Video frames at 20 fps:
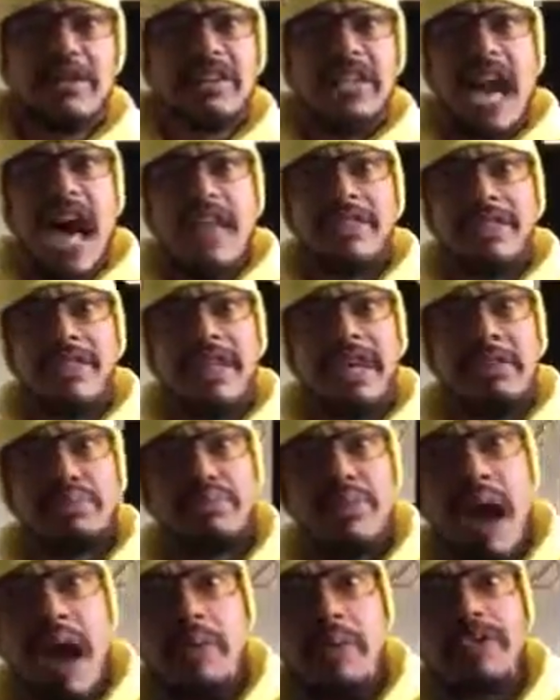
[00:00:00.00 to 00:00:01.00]
of his
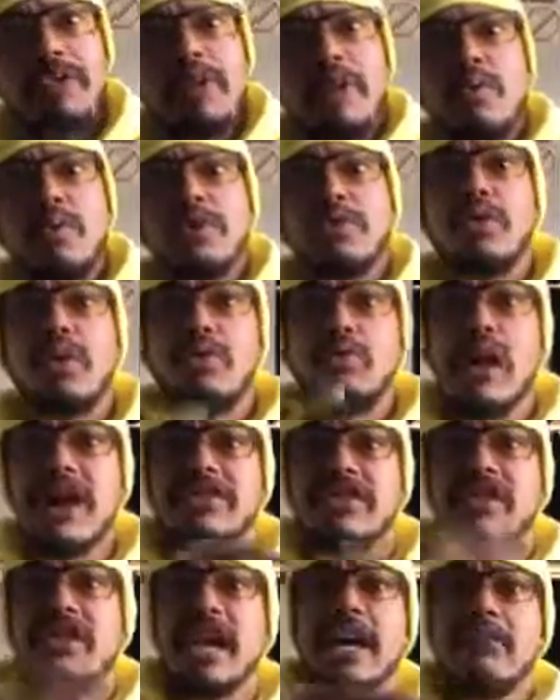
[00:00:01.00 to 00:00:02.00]
athletic prowess, which will
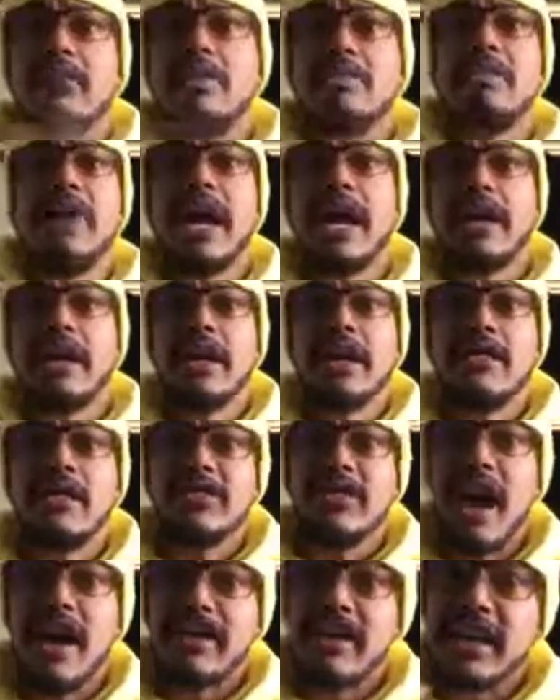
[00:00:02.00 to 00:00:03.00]
resonate with men.
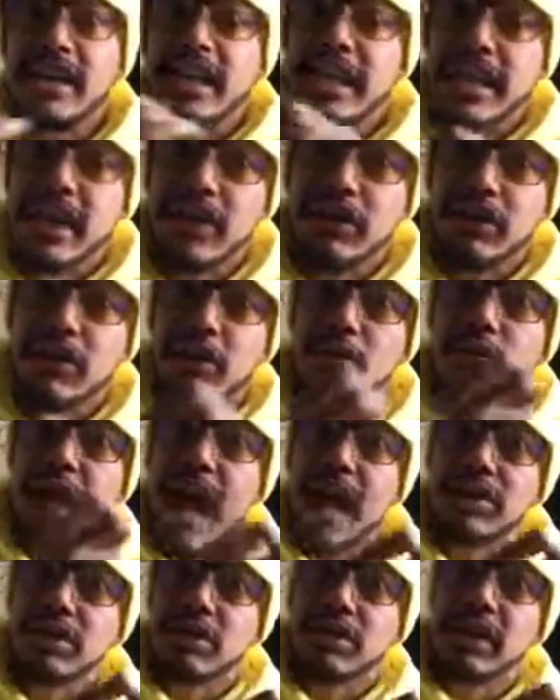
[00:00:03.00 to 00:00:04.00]
This guy can kill you
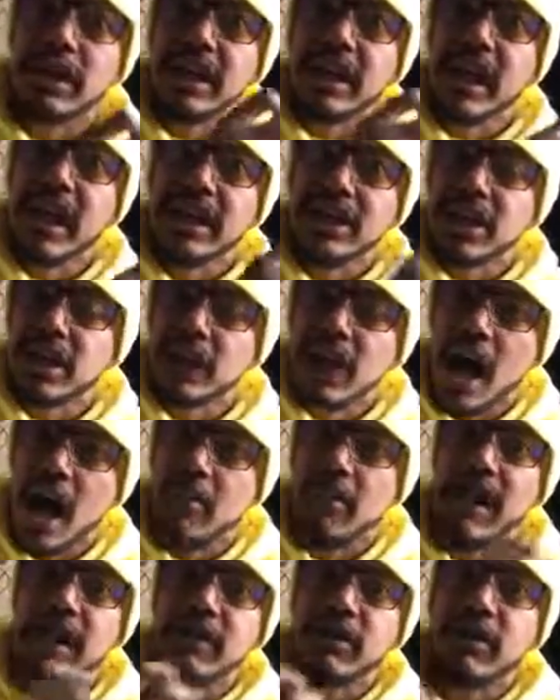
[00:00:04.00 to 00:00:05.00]
naturally in ancient
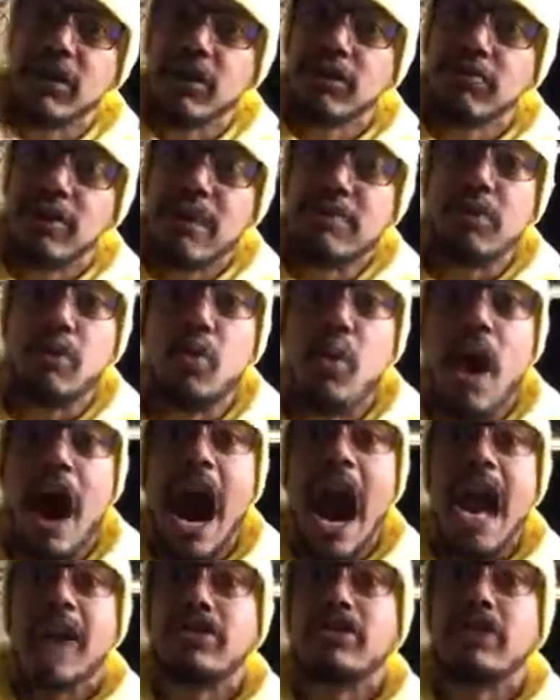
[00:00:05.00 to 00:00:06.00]
combat. To those people who are
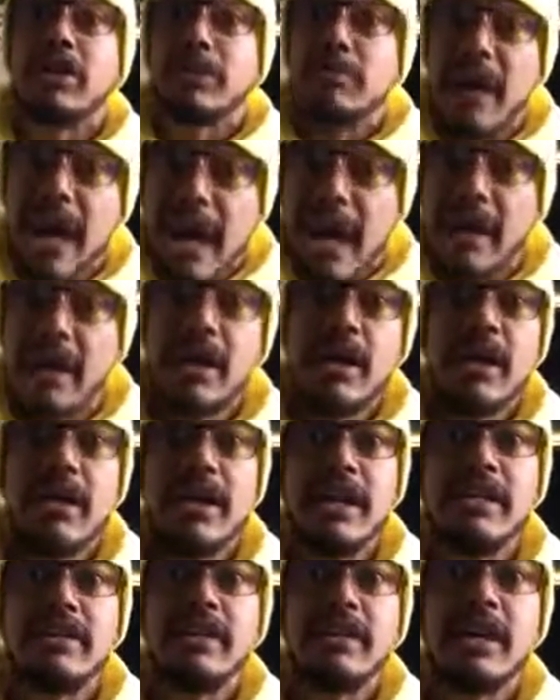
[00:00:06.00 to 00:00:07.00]
actually men,
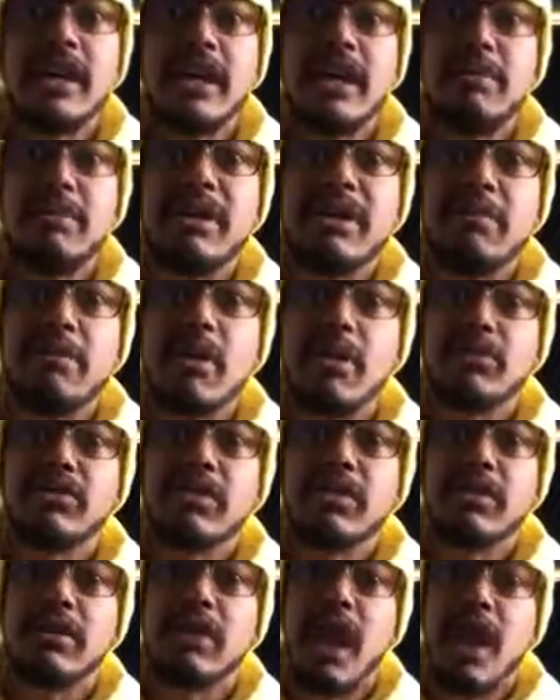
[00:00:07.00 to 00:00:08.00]
he's going to be the
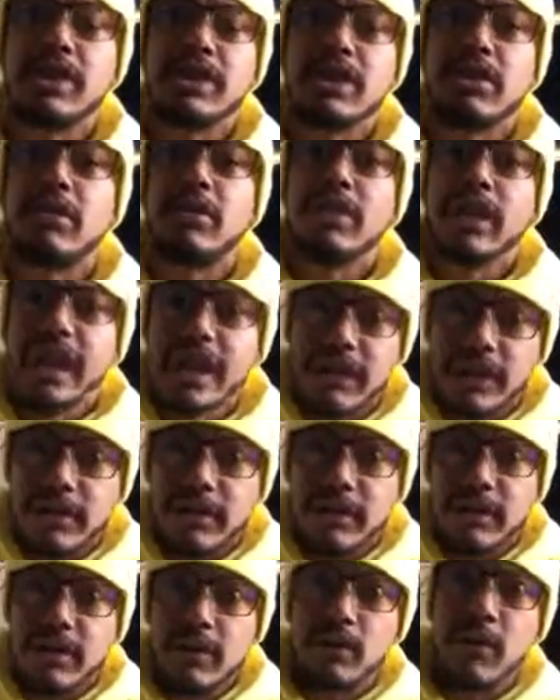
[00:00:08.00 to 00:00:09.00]
most logical
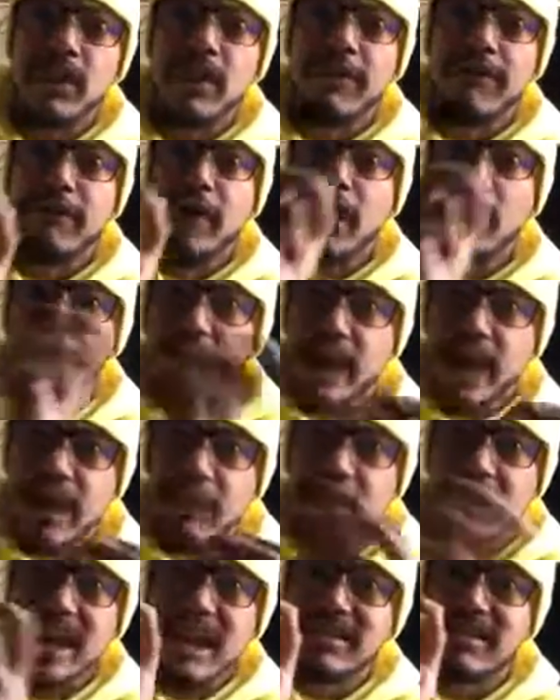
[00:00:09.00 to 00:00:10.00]
leader. We're going to follow
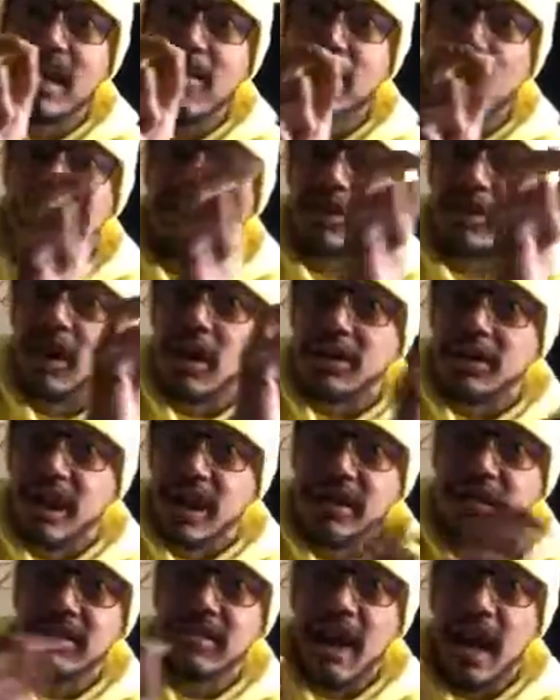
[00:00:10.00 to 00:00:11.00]
him. He has that martial arts
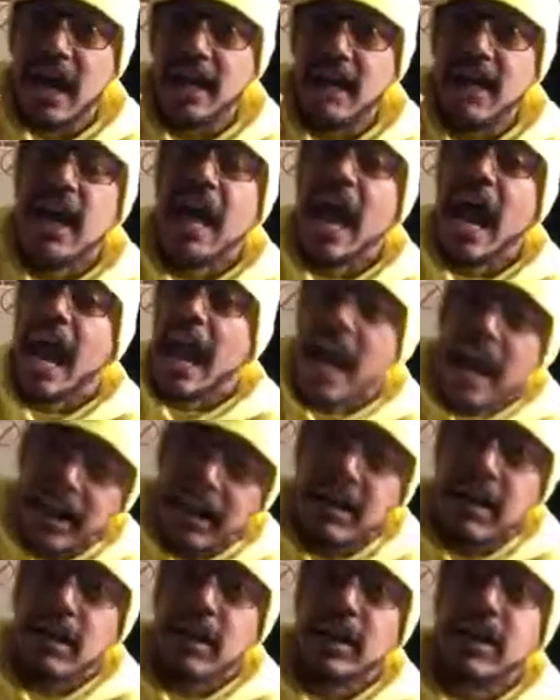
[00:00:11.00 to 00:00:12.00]
insight,
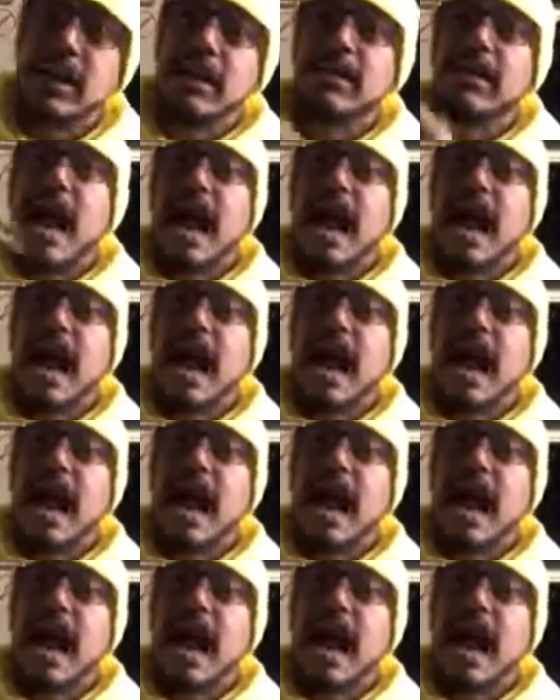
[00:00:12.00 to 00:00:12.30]
and he